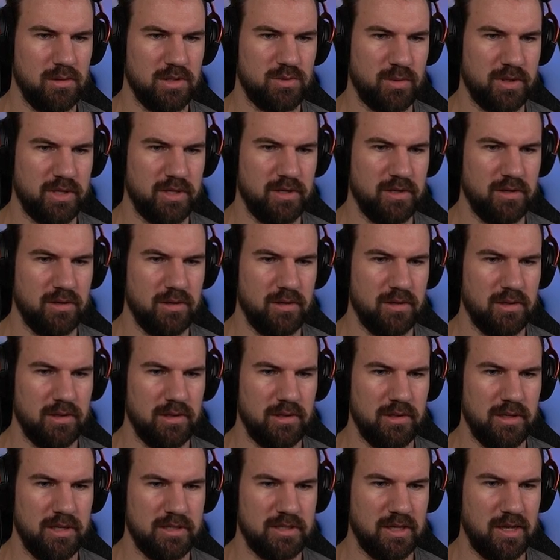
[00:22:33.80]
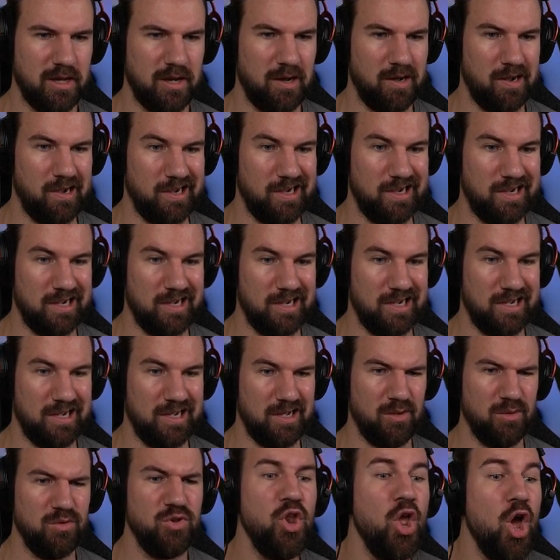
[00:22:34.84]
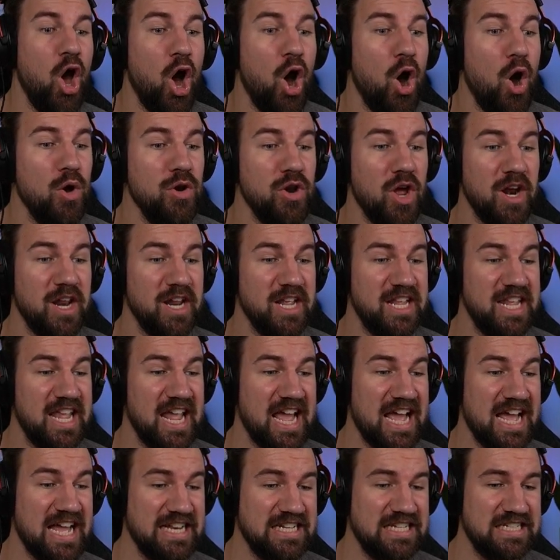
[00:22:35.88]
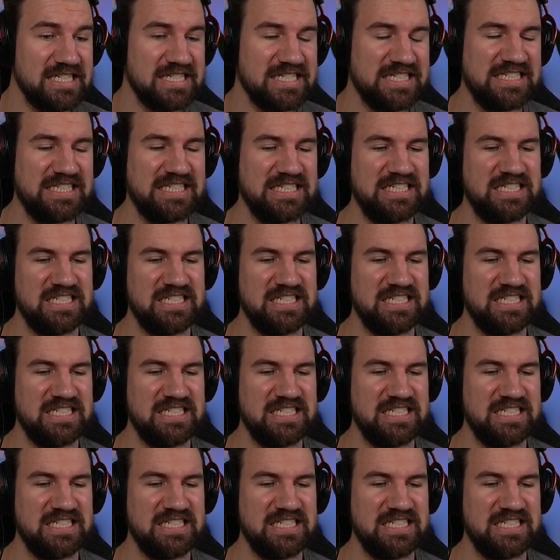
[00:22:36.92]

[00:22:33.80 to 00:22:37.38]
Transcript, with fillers: Which one? It's... Oh, no, not again!